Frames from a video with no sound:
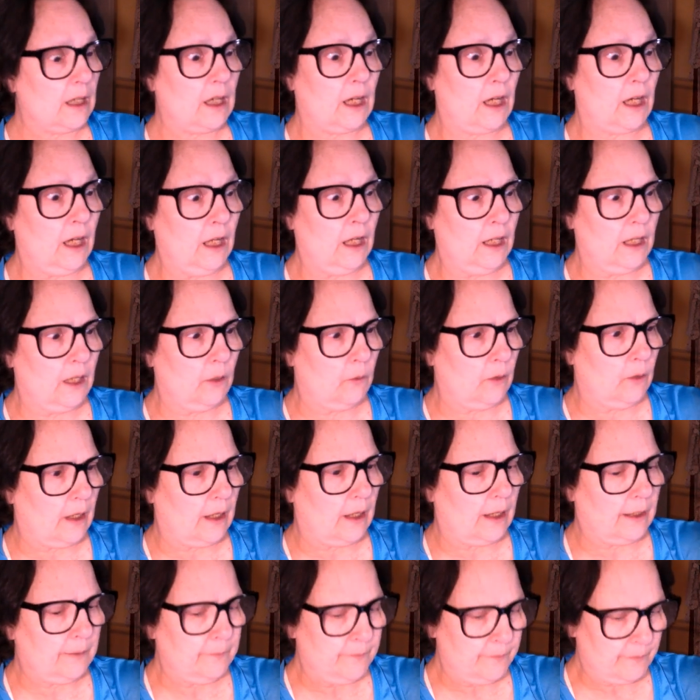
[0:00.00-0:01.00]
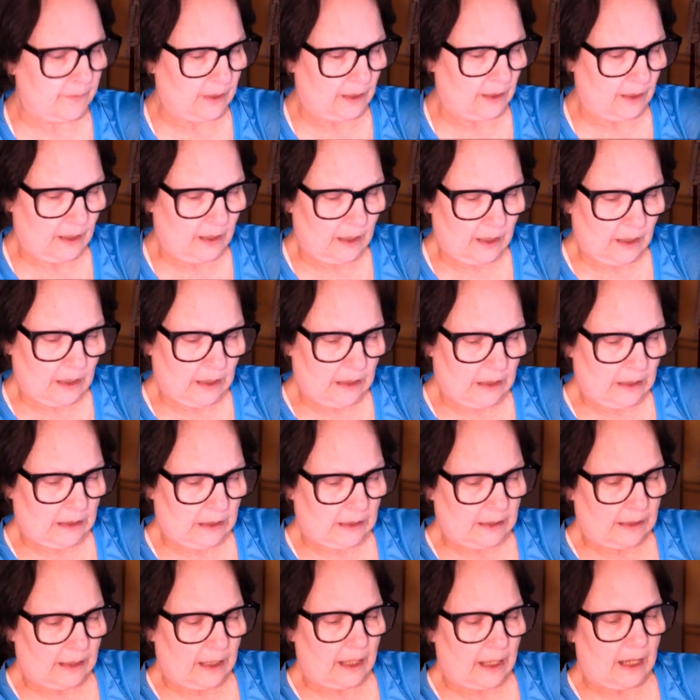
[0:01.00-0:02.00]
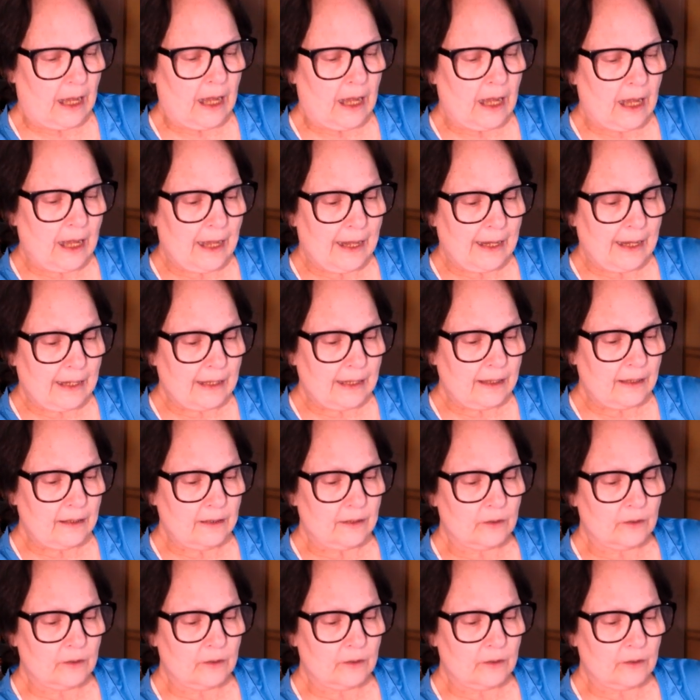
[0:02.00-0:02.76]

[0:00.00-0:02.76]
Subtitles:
Anyway, I